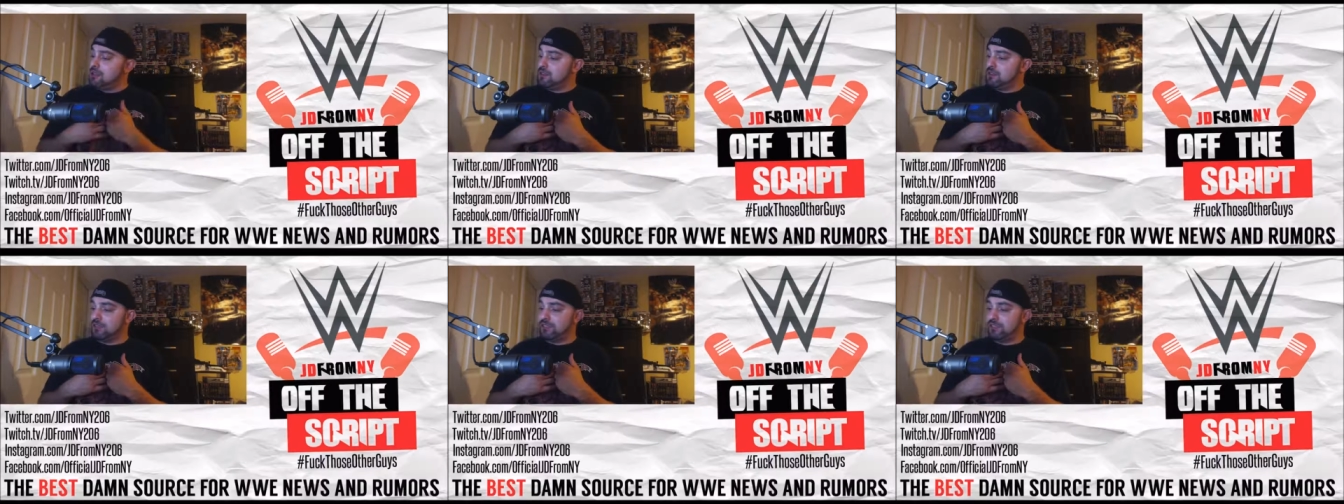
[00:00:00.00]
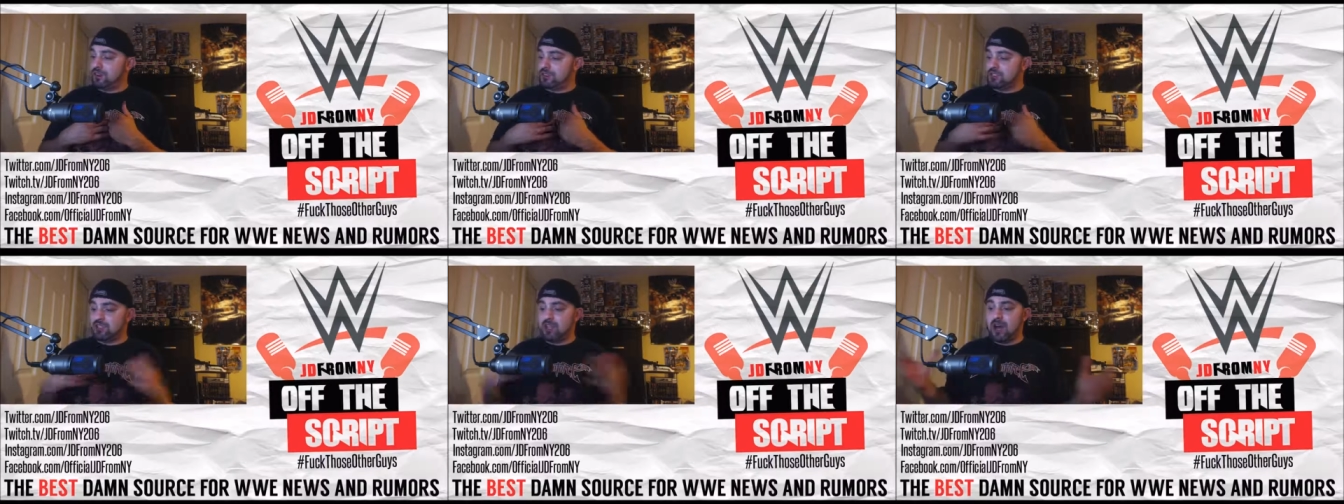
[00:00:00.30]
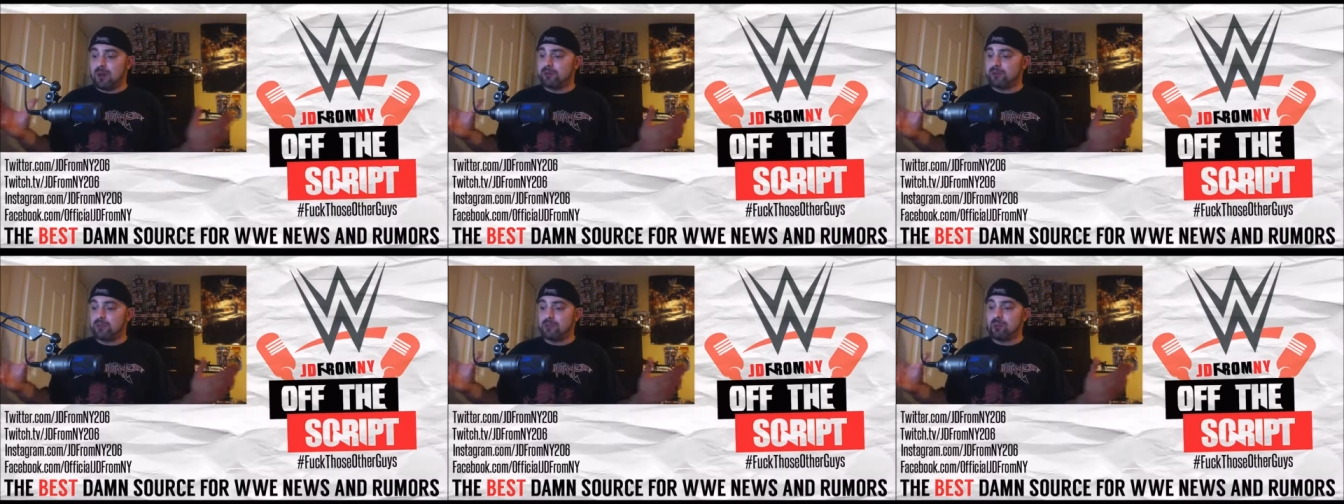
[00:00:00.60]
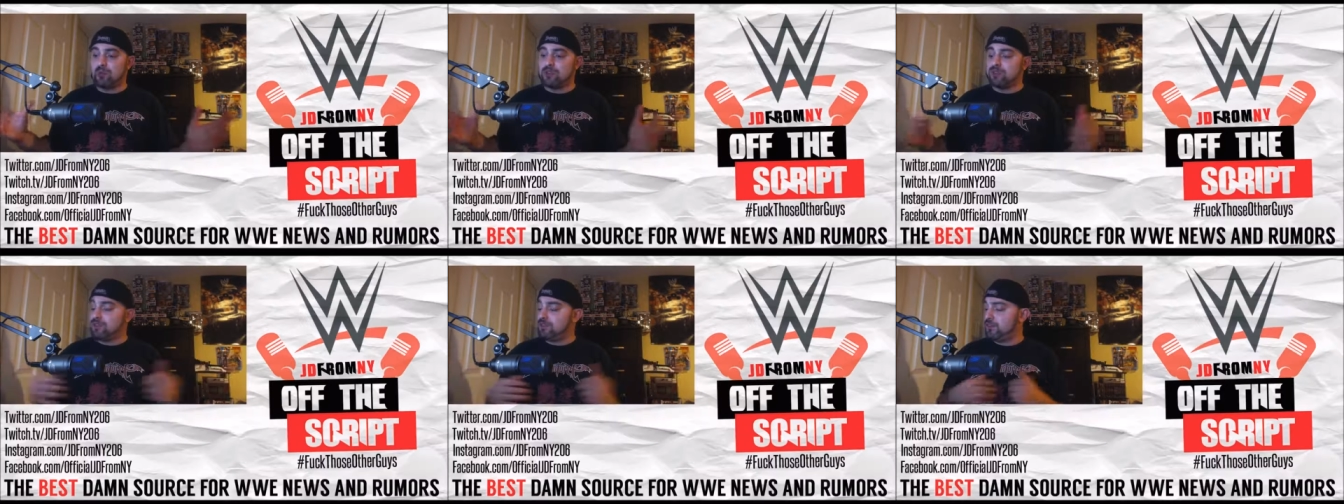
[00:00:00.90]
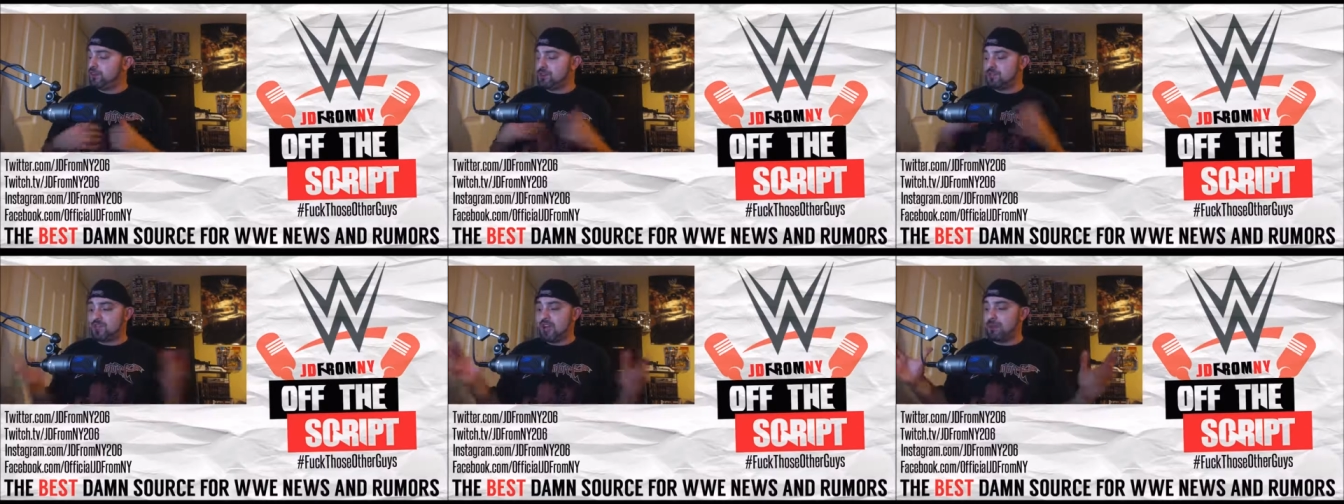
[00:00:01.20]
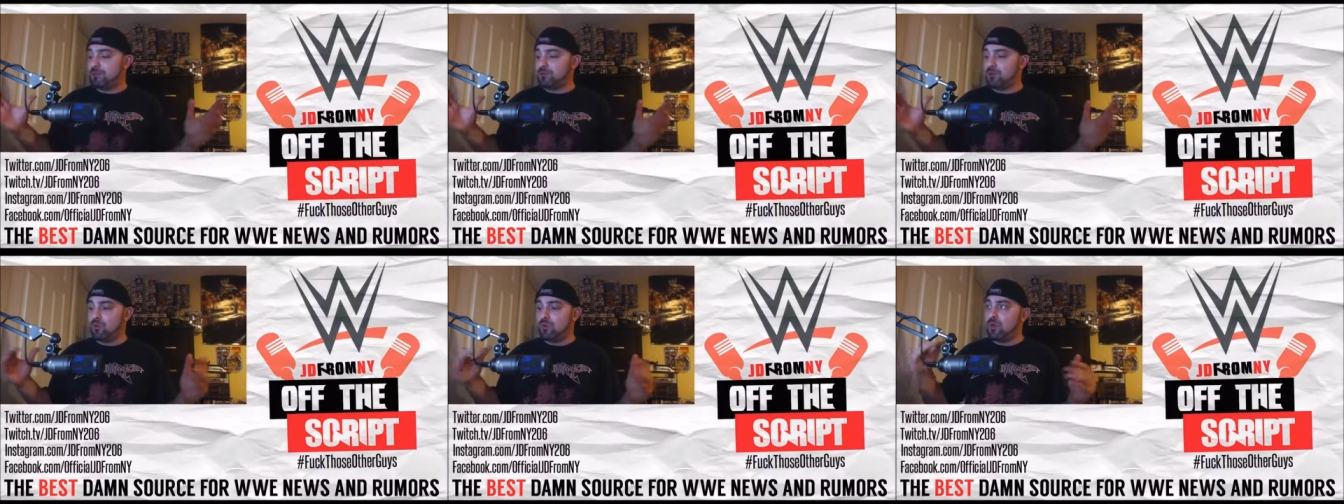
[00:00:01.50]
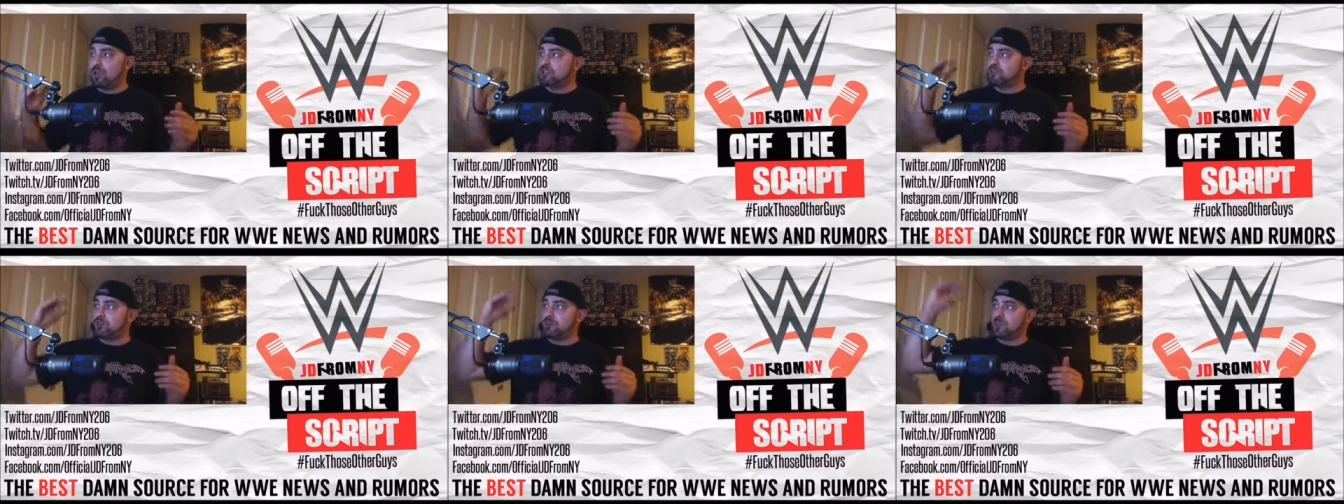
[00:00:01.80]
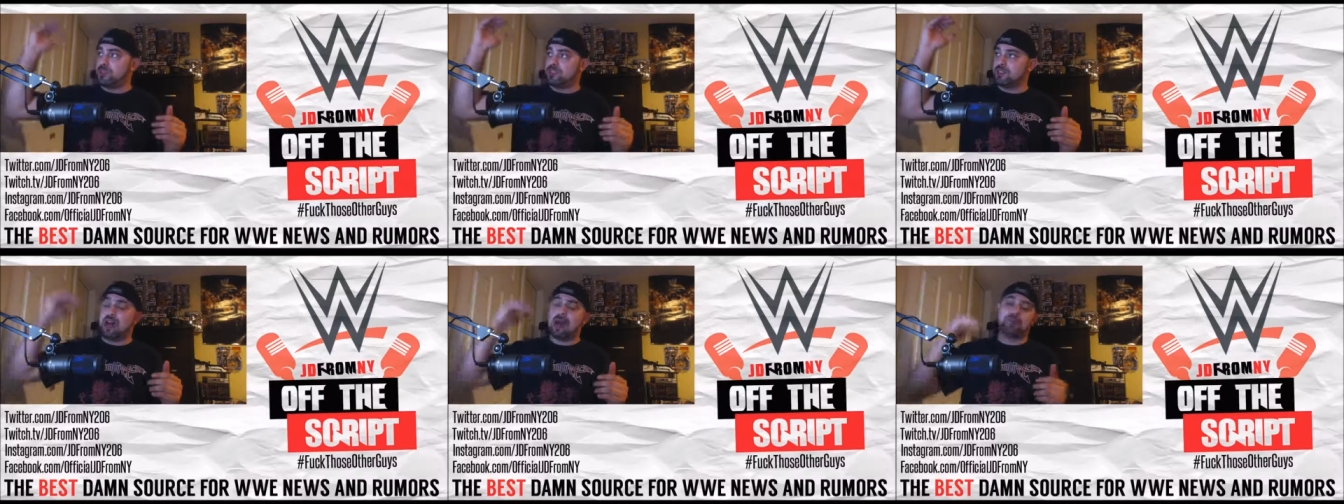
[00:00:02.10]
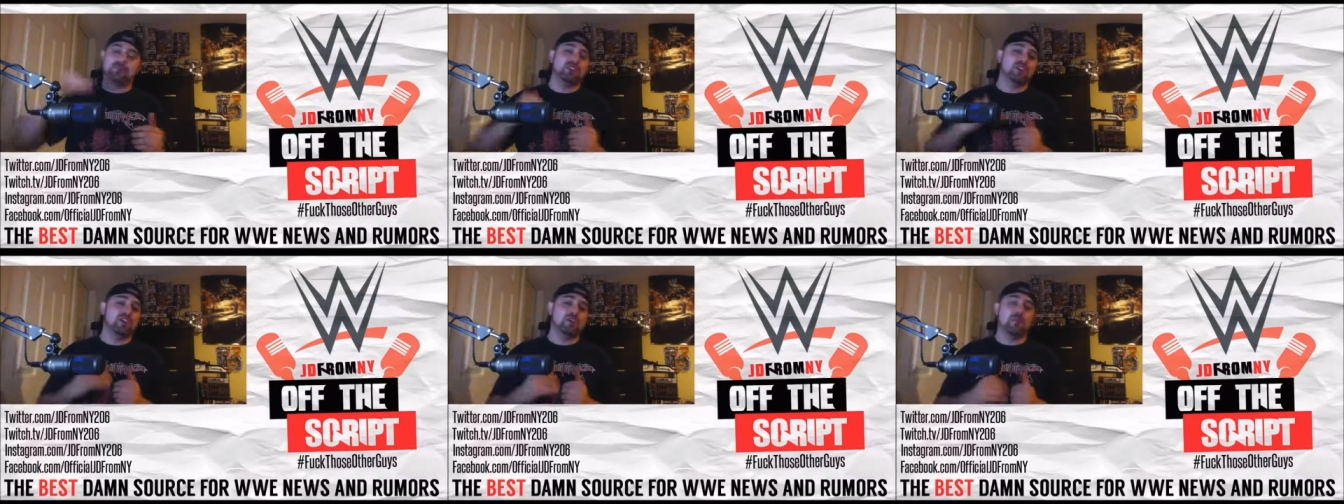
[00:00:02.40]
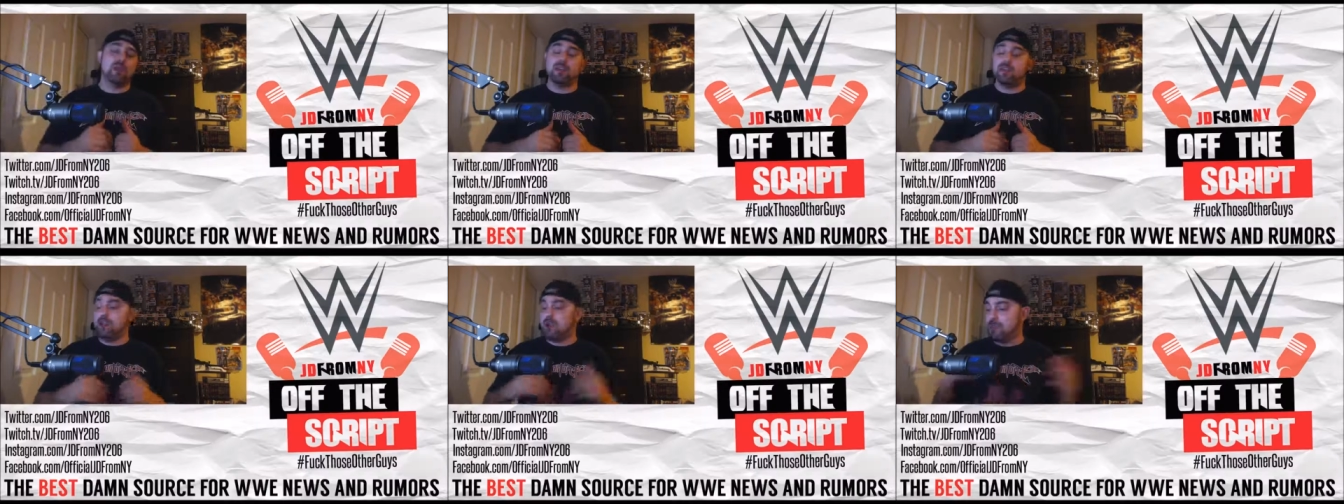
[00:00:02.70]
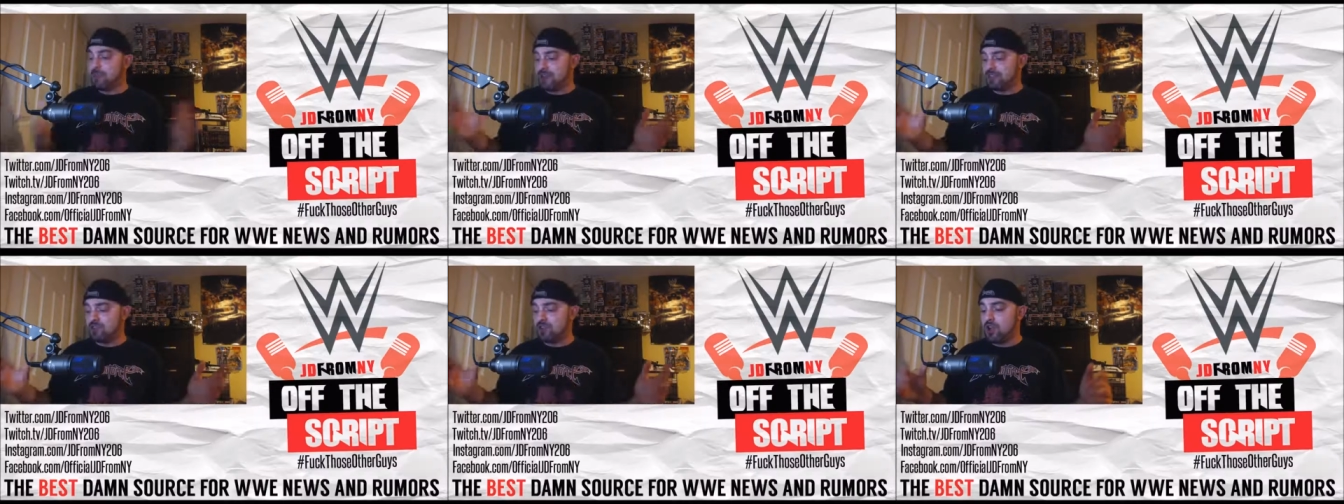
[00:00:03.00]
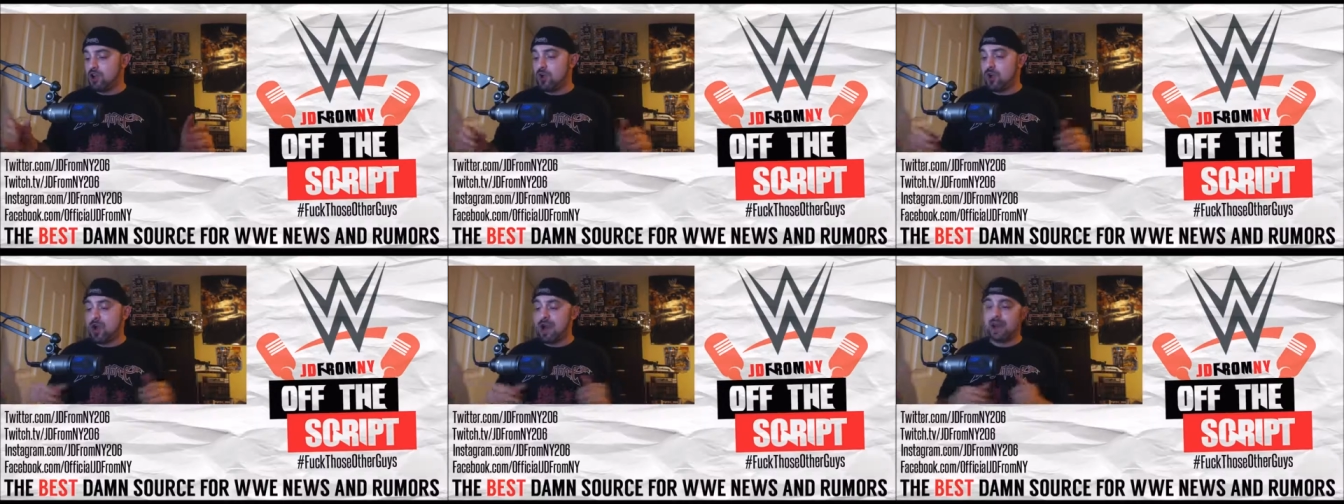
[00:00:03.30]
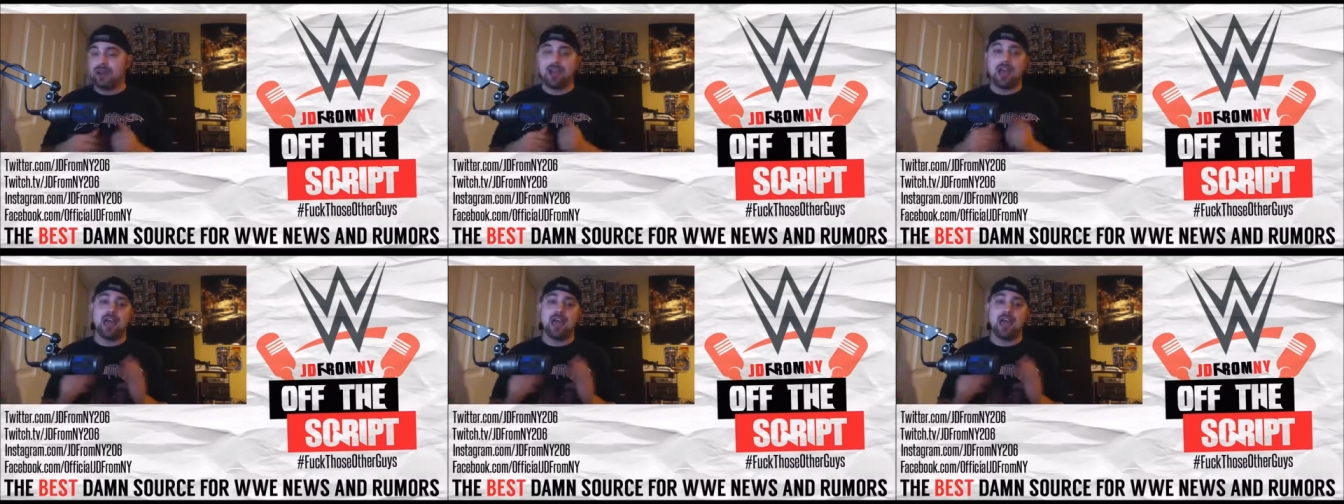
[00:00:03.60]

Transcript: The first couple of the first couple of ones from the top tier, man, they're about to go out.